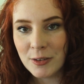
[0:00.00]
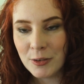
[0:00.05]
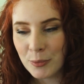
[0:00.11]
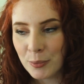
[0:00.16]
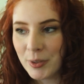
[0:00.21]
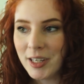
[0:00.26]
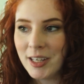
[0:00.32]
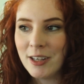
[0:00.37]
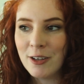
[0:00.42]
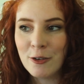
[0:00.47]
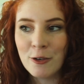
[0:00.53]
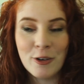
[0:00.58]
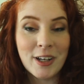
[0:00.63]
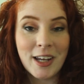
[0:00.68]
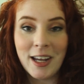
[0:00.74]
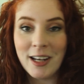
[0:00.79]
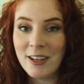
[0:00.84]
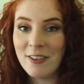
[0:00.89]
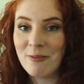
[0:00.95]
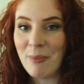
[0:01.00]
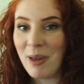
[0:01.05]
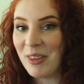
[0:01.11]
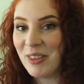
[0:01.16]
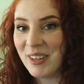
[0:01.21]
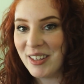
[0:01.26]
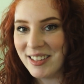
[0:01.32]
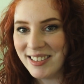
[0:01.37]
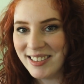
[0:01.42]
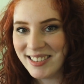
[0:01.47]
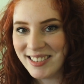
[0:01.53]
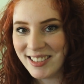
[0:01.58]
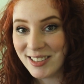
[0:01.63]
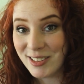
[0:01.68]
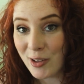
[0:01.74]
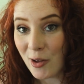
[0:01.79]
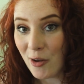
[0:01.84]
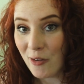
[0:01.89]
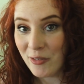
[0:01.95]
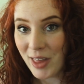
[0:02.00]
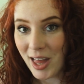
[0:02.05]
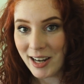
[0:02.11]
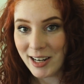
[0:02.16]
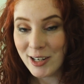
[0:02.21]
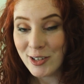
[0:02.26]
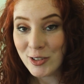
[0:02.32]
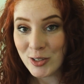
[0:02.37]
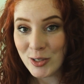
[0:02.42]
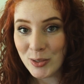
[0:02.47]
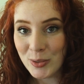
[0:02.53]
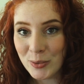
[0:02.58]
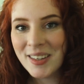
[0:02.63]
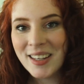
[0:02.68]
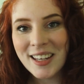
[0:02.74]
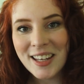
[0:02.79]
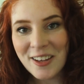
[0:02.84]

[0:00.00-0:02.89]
three creative methods to solve that issue.